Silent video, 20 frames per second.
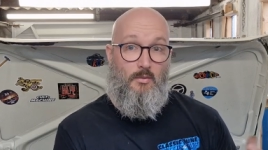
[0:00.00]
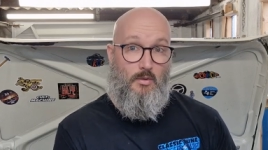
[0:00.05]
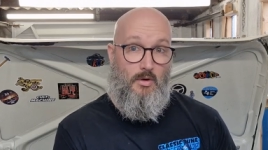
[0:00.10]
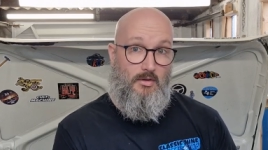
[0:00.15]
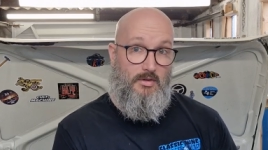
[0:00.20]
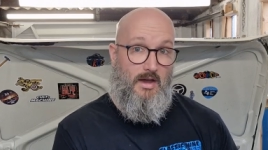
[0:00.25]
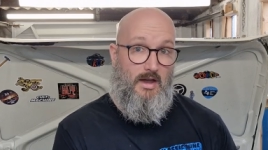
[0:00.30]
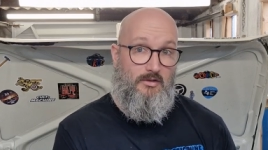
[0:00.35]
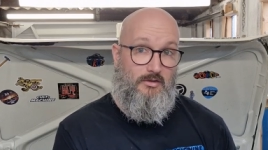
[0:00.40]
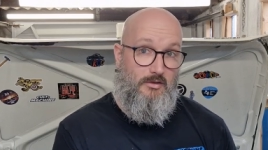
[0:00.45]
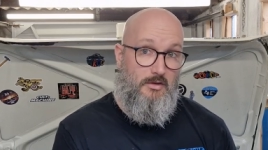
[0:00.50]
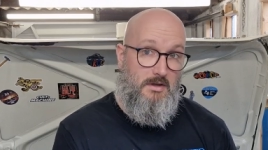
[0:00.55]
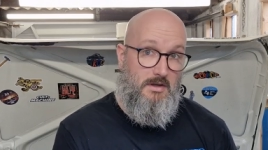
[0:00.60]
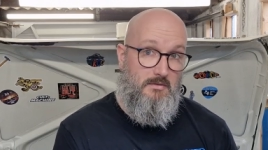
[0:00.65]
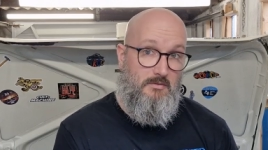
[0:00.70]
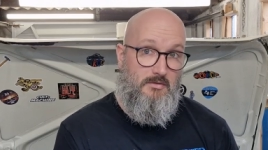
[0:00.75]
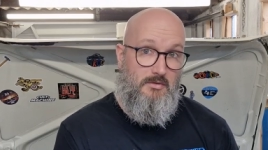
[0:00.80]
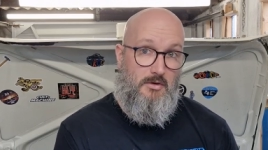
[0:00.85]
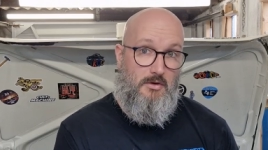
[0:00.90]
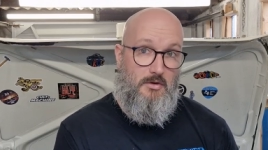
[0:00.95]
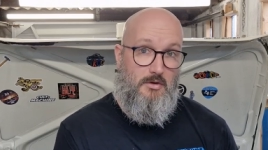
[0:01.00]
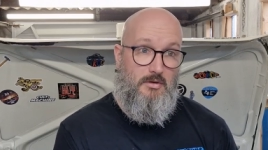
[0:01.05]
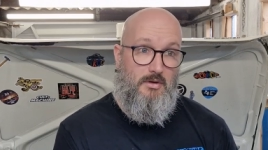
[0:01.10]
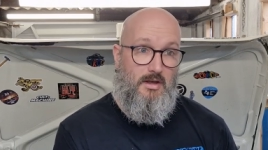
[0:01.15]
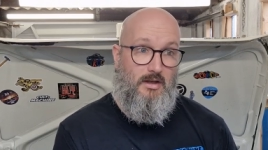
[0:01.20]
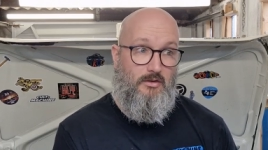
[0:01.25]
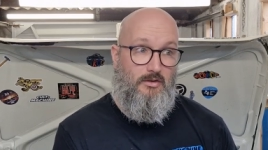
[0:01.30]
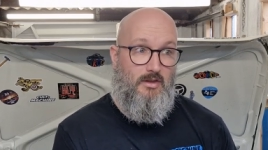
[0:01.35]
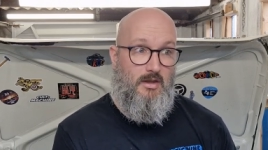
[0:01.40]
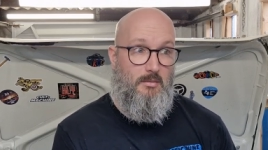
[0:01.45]
What that's looking for
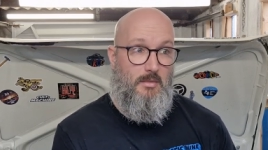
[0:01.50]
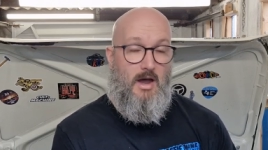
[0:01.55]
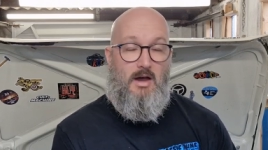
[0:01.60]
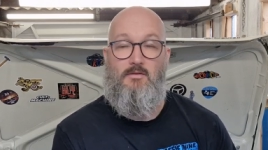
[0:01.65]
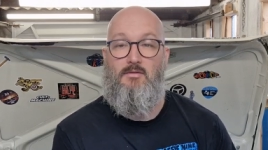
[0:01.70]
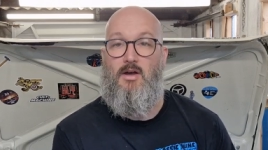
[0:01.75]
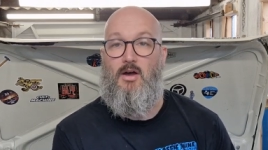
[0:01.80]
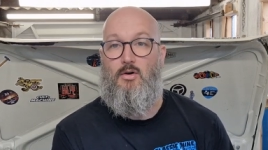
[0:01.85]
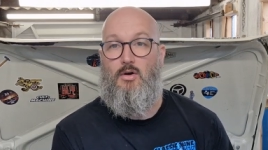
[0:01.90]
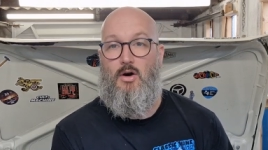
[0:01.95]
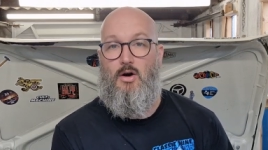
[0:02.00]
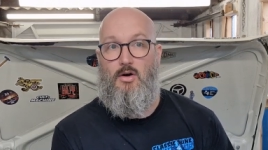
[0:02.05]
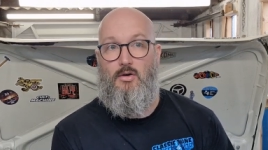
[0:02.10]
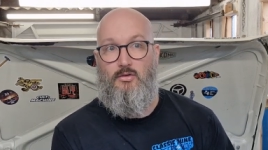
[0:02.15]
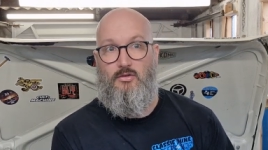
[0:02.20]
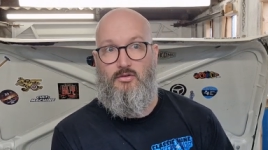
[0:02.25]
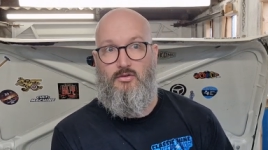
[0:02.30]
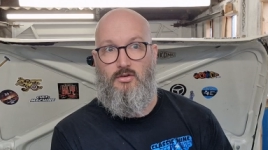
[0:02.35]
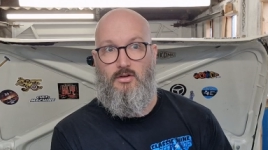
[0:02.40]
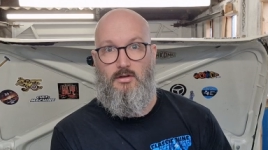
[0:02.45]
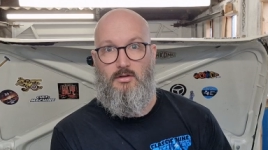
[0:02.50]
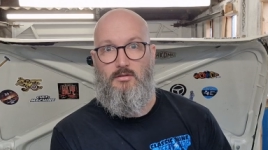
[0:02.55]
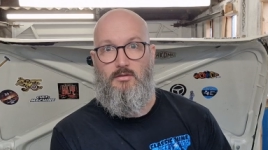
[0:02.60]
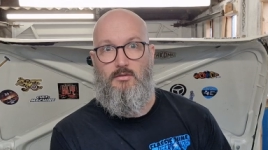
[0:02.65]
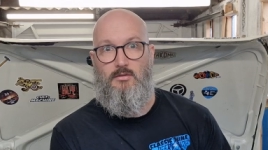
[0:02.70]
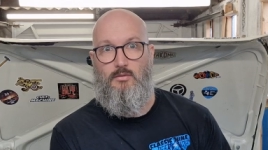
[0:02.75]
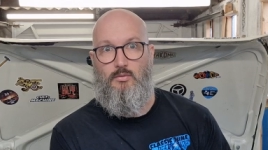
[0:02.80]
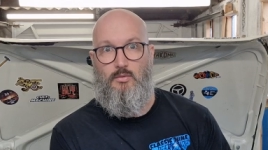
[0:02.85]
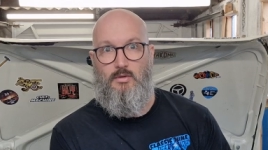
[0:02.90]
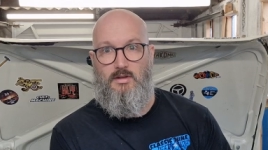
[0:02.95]
is the amount of oxygen
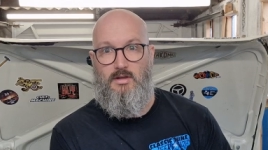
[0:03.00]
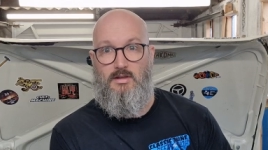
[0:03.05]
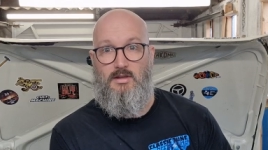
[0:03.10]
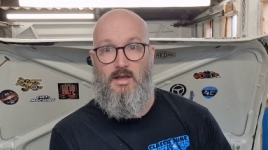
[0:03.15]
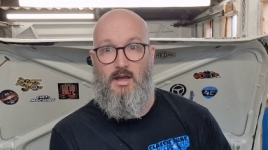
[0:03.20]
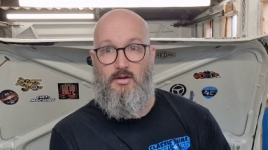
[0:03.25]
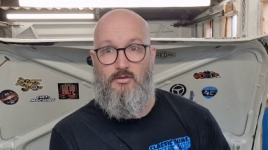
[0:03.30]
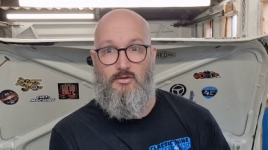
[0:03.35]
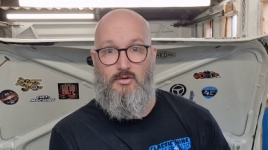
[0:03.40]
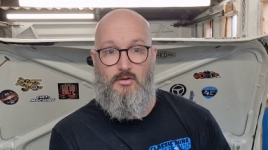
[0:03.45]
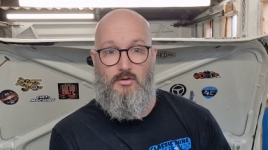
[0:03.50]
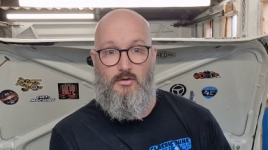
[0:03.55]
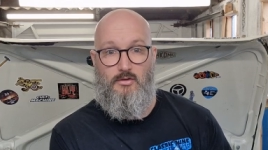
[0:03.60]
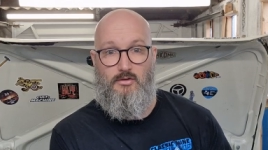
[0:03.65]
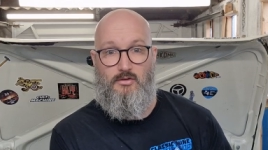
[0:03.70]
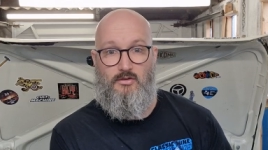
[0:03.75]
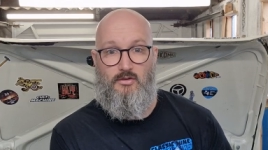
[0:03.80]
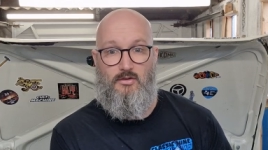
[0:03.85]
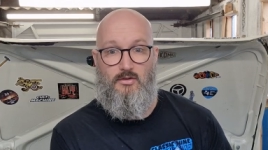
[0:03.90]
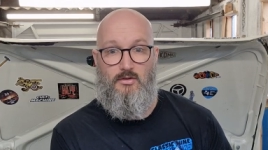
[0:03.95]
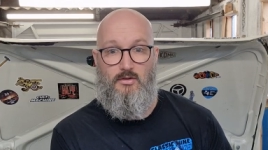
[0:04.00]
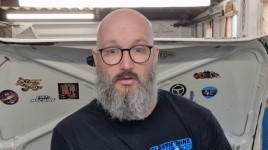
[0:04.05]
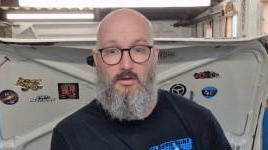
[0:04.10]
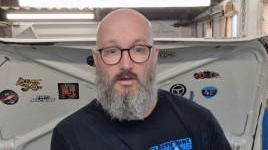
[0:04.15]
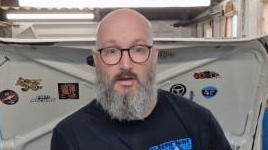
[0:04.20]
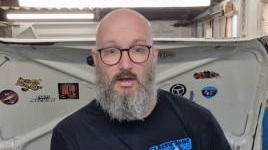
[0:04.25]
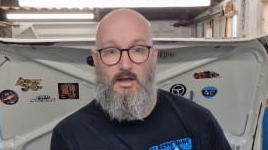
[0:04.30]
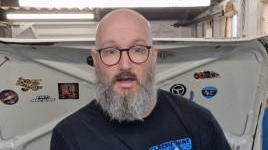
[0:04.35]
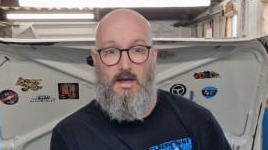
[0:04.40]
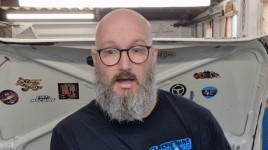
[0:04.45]
within the exhaust,
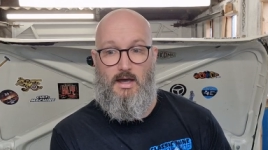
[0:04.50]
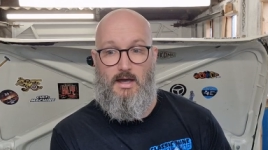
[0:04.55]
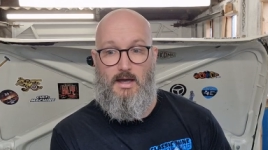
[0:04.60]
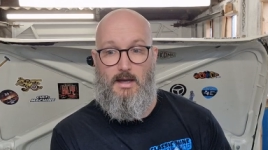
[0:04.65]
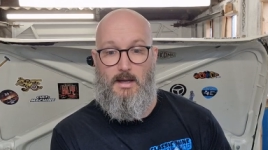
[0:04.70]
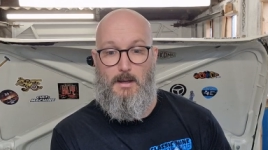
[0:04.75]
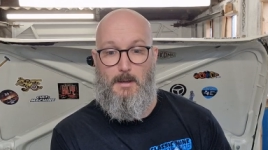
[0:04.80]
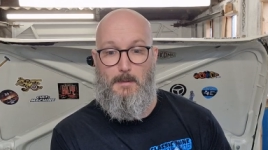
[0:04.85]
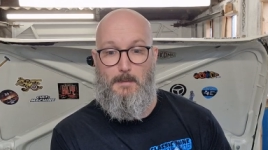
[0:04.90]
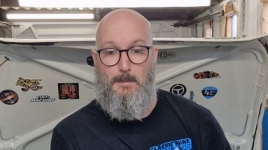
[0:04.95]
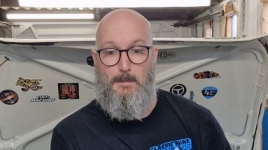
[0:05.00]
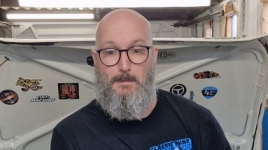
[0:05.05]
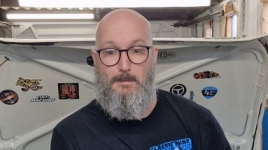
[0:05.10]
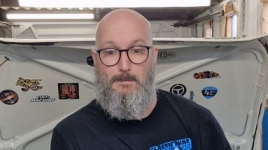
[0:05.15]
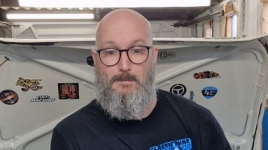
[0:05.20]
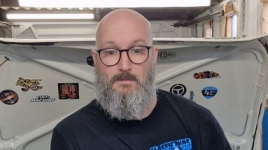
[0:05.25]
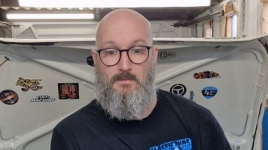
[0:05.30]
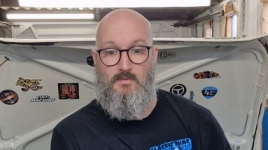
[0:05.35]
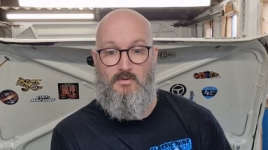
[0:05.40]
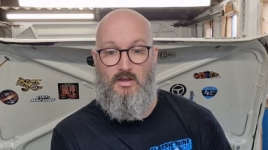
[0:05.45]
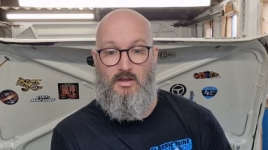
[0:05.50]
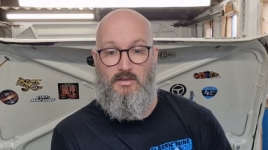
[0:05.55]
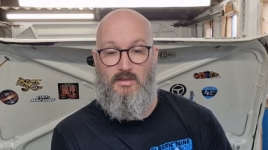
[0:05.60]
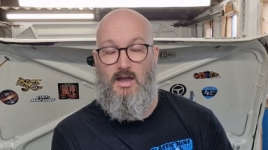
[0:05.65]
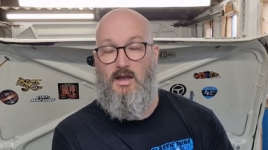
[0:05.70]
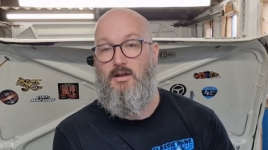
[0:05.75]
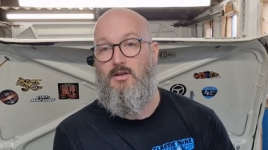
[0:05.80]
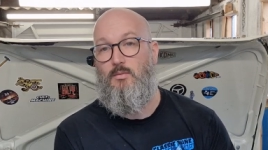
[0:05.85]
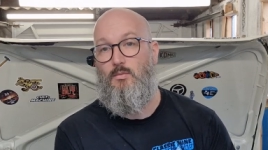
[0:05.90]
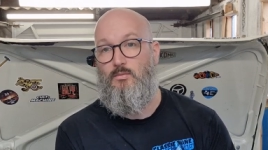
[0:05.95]
um, and
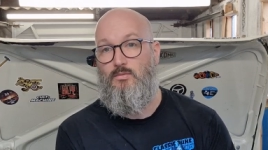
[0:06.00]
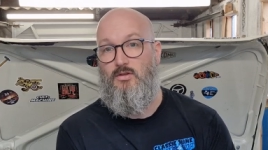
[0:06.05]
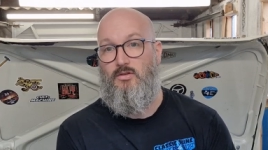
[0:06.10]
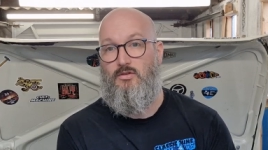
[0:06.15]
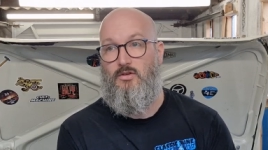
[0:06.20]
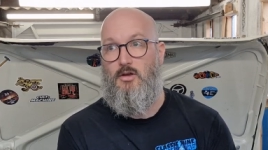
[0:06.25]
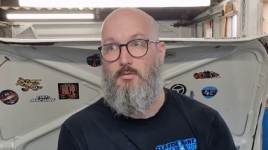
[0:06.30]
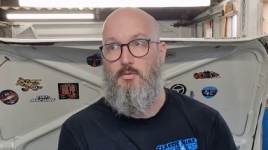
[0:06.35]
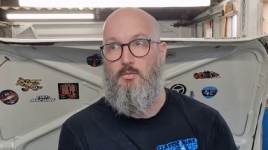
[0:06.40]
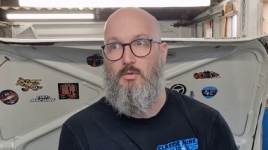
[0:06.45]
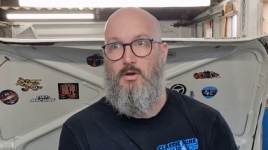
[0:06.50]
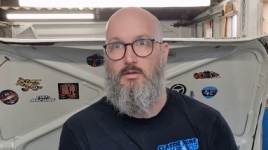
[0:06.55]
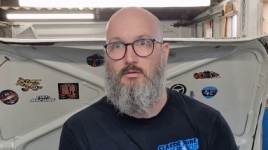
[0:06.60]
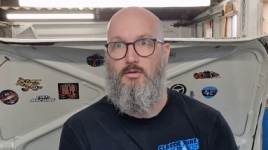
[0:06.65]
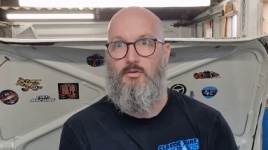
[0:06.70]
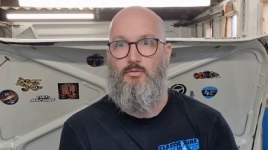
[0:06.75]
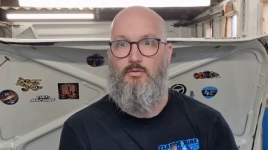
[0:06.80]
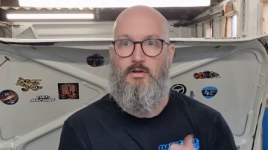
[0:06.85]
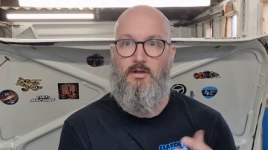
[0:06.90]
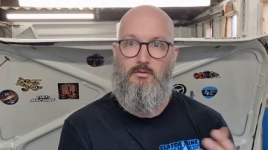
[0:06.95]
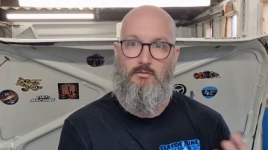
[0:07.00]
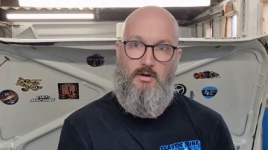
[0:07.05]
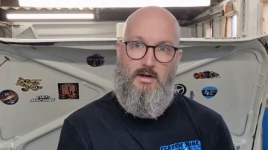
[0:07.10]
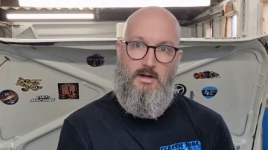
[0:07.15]
that can determine whether it's running